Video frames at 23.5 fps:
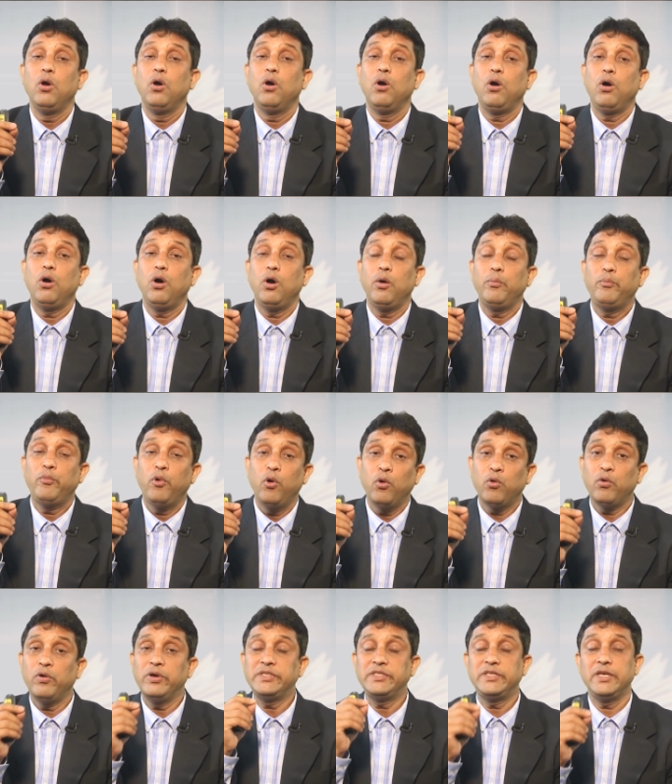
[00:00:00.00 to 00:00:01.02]

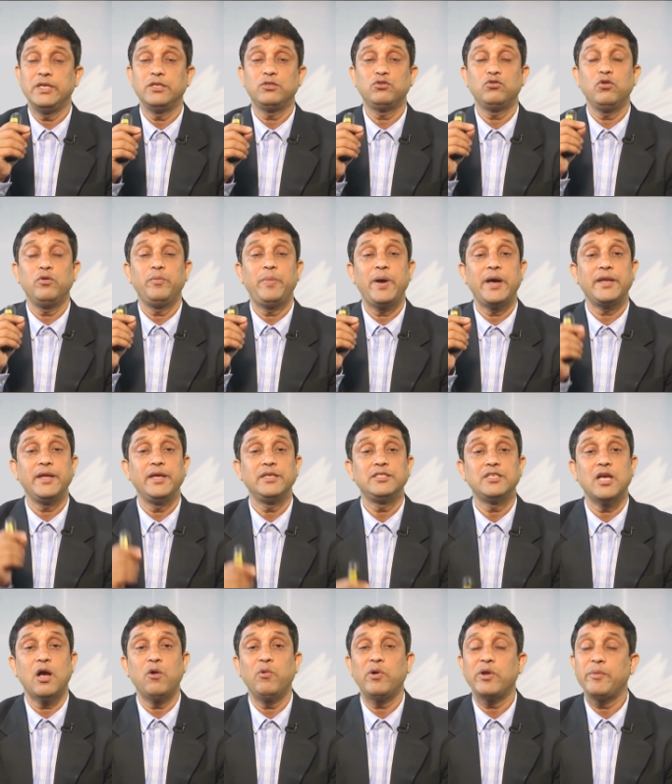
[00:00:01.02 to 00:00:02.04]
focuses so far as
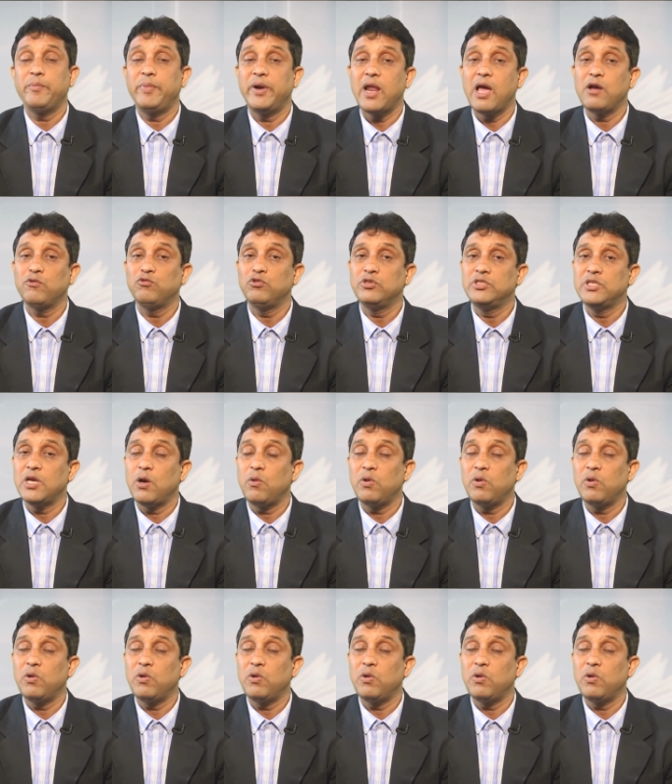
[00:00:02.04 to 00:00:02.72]
our pedagogy,